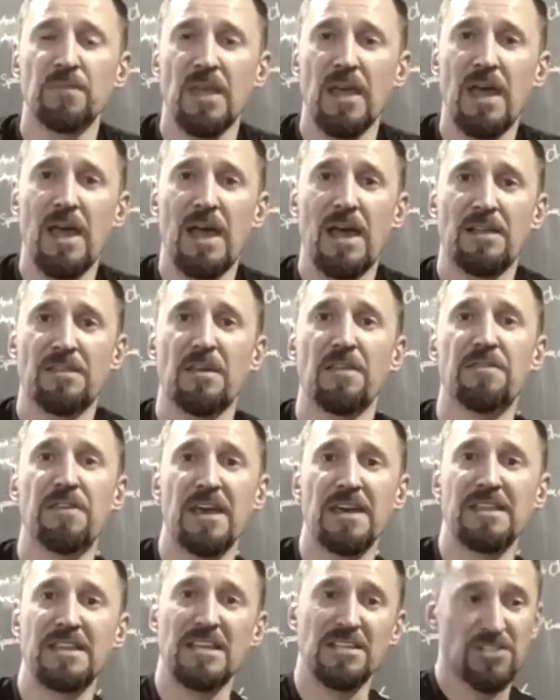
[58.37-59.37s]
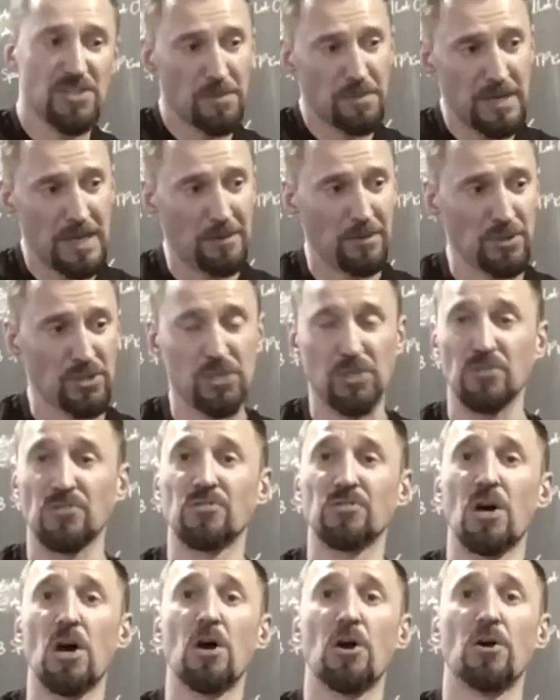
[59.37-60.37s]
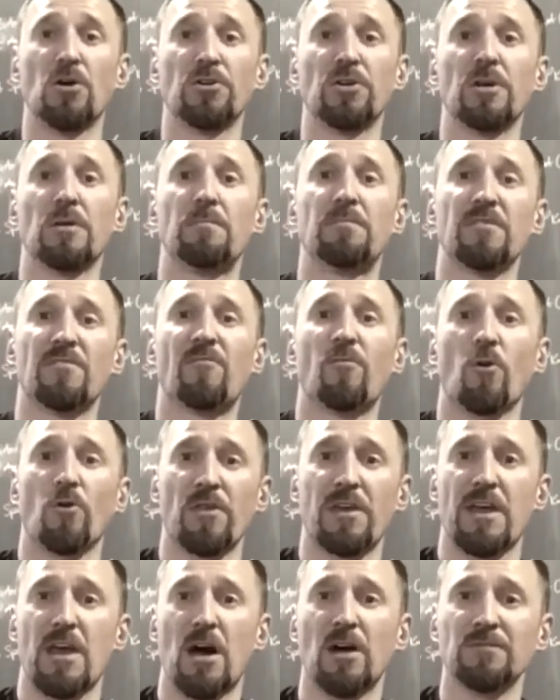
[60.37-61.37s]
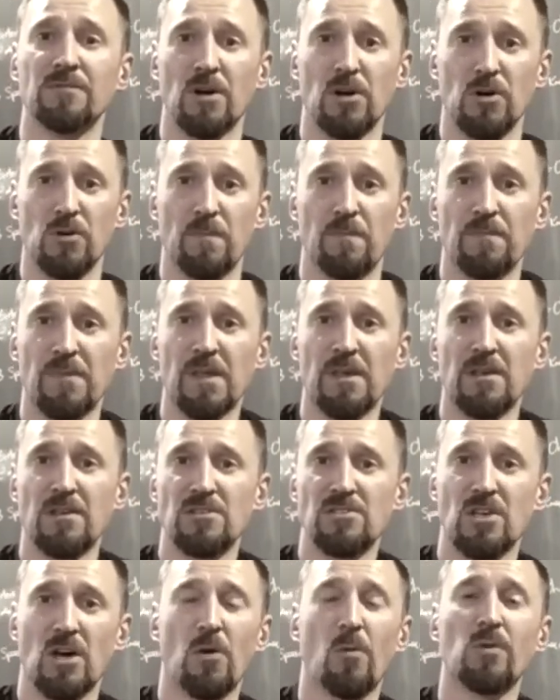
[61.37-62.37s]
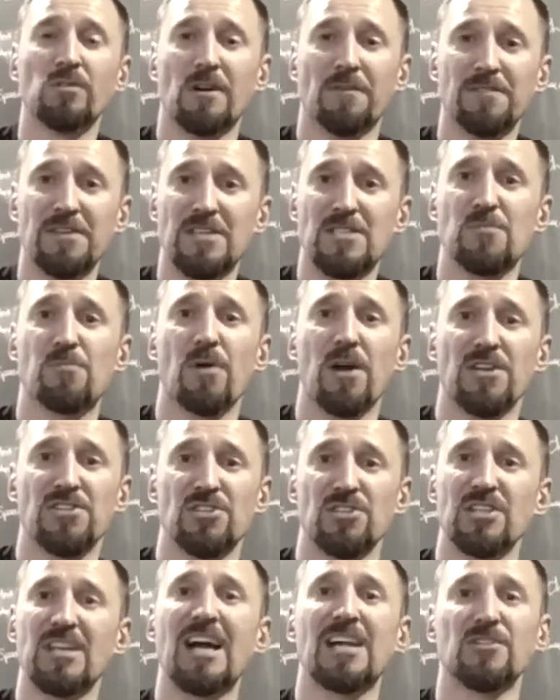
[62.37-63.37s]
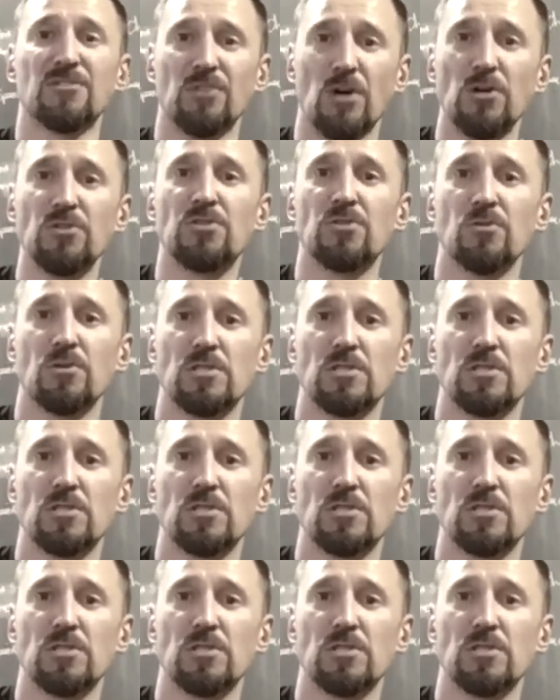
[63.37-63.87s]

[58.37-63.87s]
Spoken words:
and they need to be able to load before they unload. So we love the expression, you gotta load to